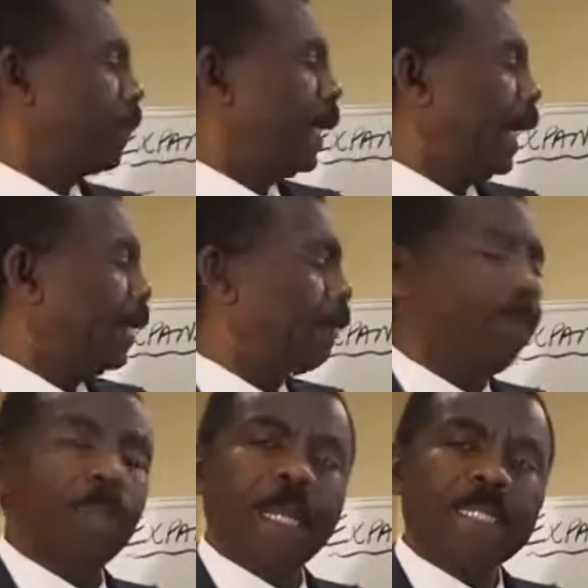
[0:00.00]
negative
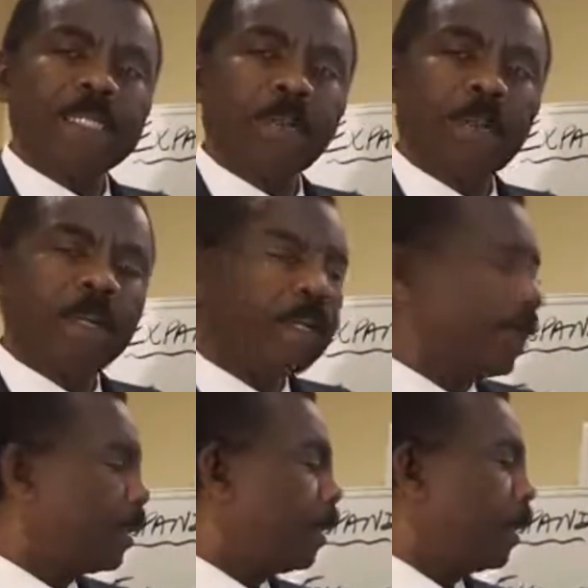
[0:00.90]
4x squared
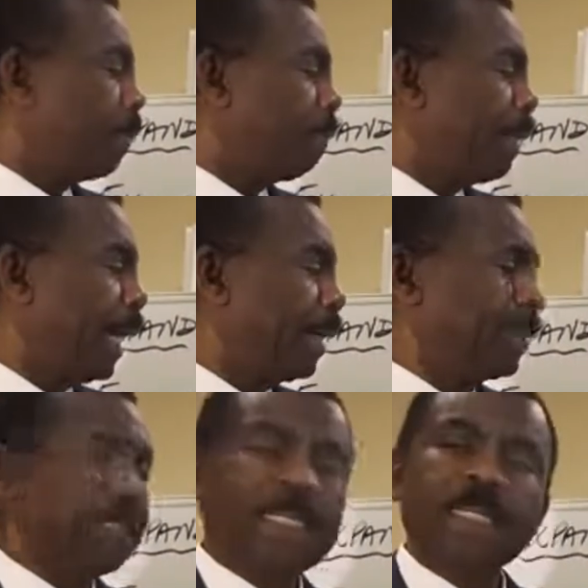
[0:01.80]

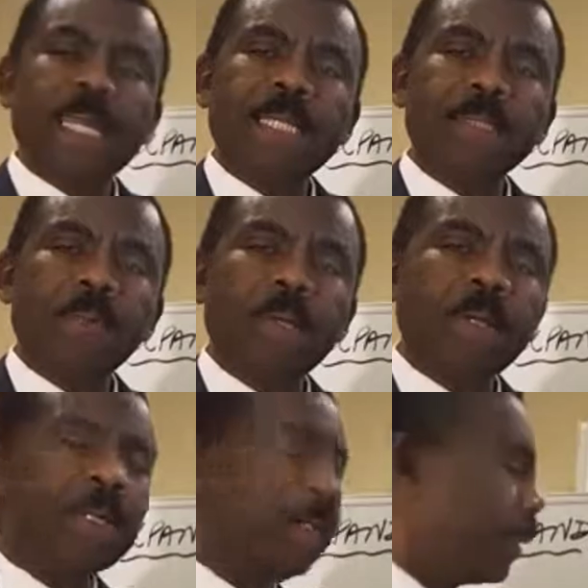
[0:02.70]
minus 6x
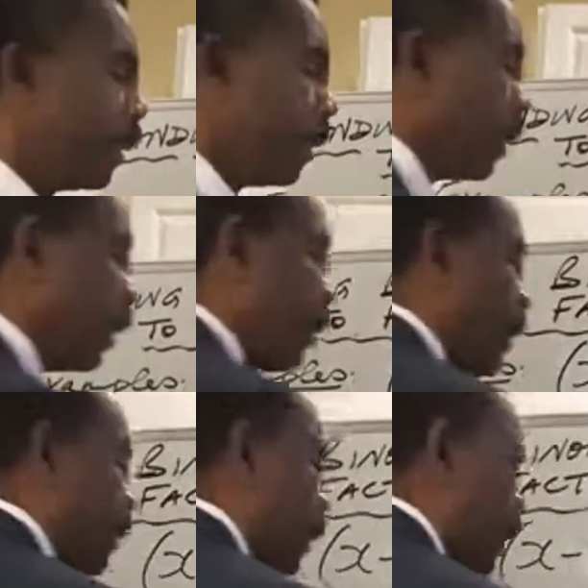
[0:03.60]
squared
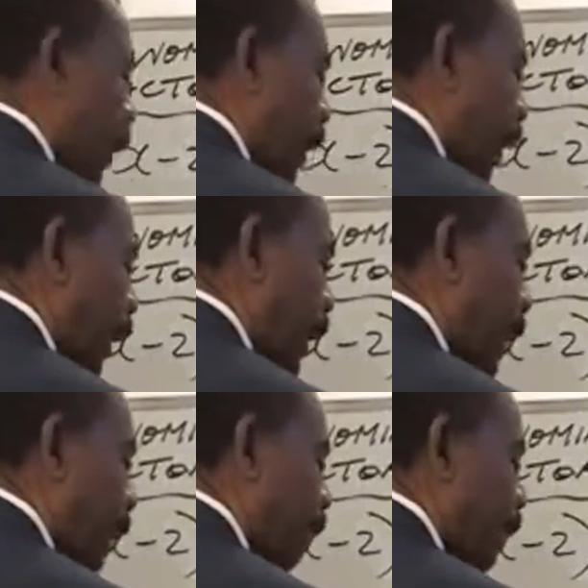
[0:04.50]
is
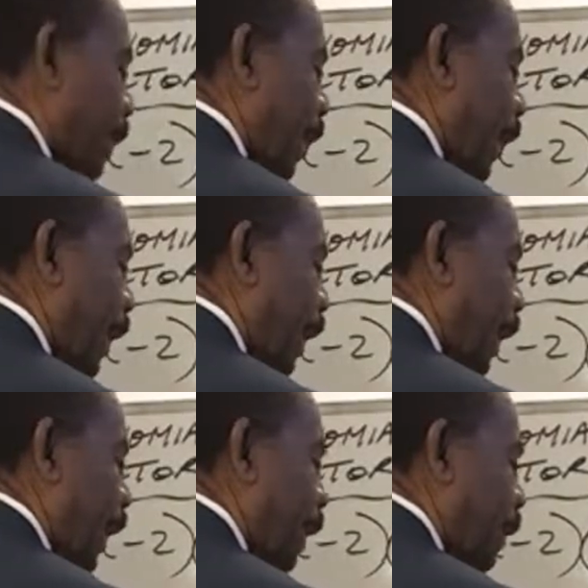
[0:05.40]
negative
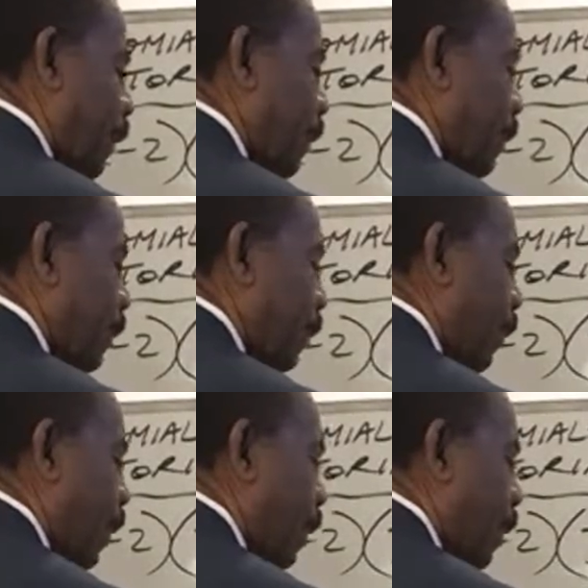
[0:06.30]
10x
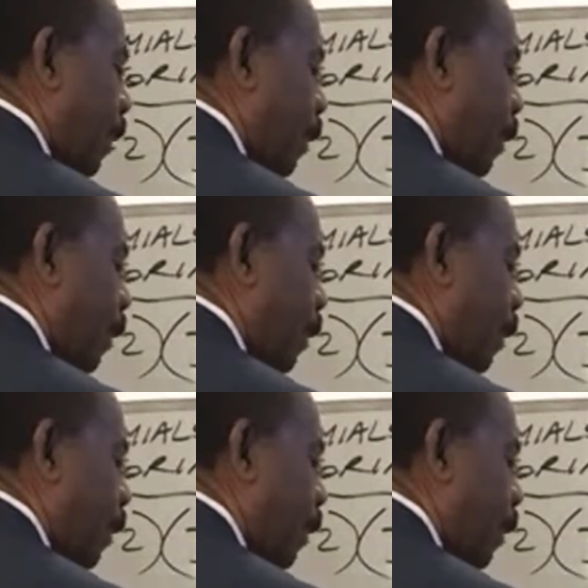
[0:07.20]
squared.